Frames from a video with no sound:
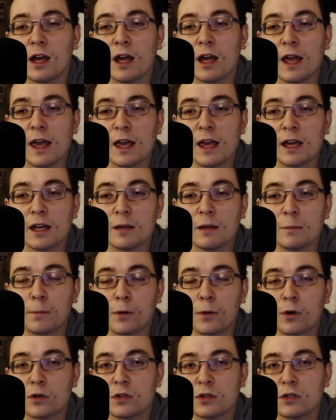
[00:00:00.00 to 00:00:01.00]
and
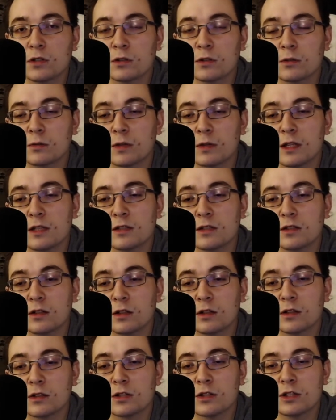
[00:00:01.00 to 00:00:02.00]
personal
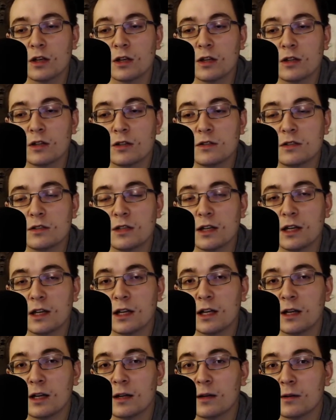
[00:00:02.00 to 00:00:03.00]
research
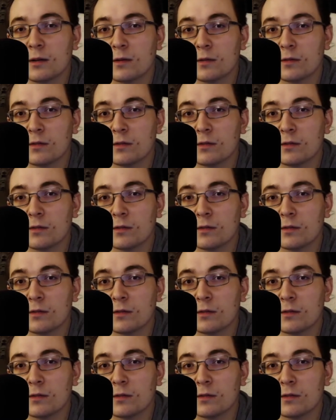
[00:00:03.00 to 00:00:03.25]
to